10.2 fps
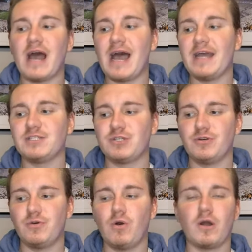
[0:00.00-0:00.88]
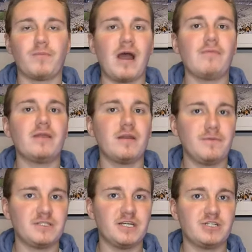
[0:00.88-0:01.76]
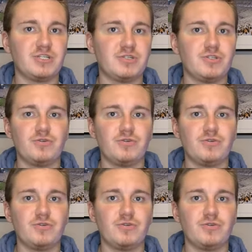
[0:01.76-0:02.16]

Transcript: guys who are probably in a position